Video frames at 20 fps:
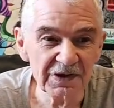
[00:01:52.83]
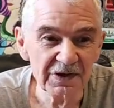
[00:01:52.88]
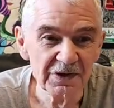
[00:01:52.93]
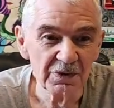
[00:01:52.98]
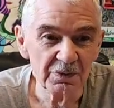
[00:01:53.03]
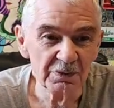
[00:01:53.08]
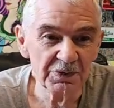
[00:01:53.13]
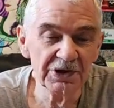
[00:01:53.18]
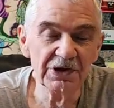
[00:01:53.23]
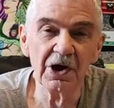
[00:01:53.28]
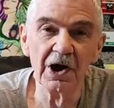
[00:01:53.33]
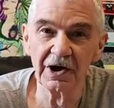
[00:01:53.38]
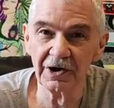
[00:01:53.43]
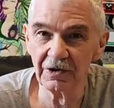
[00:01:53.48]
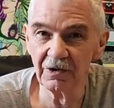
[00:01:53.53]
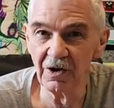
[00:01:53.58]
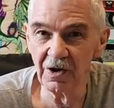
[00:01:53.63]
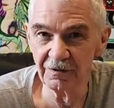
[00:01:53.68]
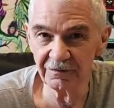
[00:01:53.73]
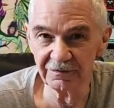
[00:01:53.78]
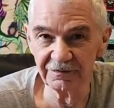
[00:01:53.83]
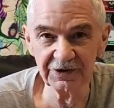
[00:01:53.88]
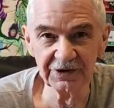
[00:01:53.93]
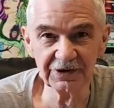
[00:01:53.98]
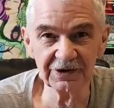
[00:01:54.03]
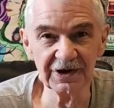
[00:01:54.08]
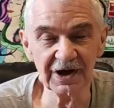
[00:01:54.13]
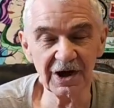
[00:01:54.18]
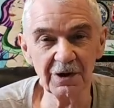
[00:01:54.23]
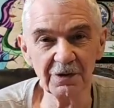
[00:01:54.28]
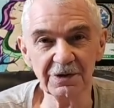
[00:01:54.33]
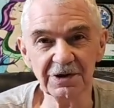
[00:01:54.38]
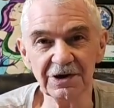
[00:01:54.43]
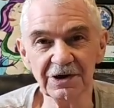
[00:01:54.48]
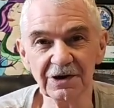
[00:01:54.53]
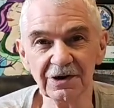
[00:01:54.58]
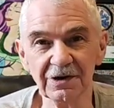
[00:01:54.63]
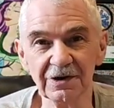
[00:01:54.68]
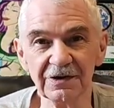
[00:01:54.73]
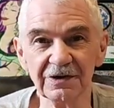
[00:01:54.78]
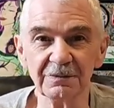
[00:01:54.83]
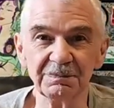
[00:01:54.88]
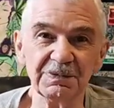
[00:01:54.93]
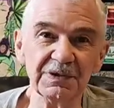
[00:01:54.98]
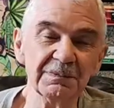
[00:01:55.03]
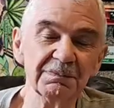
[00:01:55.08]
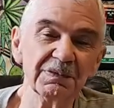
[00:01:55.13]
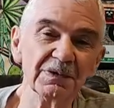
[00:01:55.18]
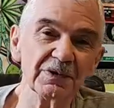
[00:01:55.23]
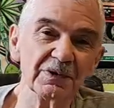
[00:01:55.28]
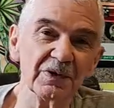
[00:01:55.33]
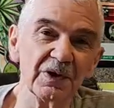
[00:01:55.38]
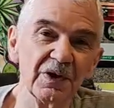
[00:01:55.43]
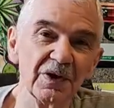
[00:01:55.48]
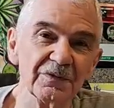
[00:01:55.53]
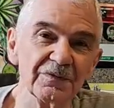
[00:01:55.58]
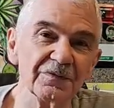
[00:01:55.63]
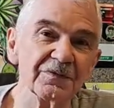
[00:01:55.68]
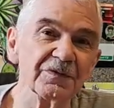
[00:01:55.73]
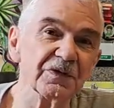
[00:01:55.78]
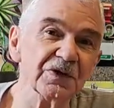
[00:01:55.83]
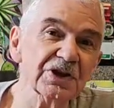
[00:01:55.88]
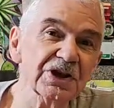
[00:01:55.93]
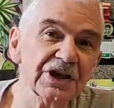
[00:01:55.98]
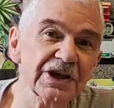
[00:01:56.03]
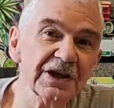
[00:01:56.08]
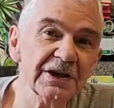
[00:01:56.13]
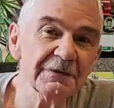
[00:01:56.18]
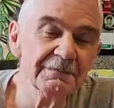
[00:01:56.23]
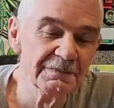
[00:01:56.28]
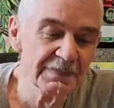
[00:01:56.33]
we got it all figured out here and the people are all free.